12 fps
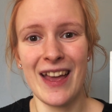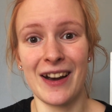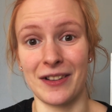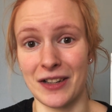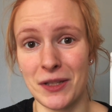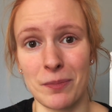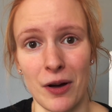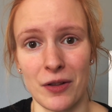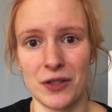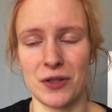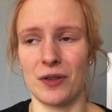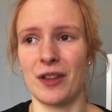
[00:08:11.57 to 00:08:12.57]

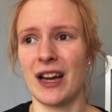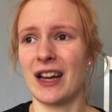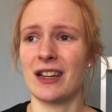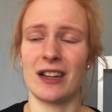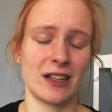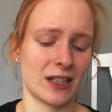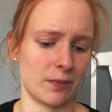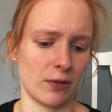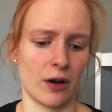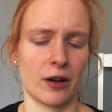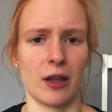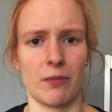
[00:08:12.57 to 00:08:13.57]
response to that, and I just
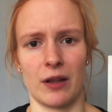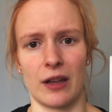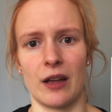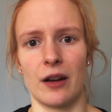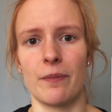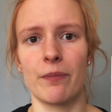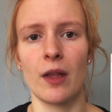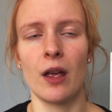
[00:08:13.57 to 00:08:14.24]
block him again.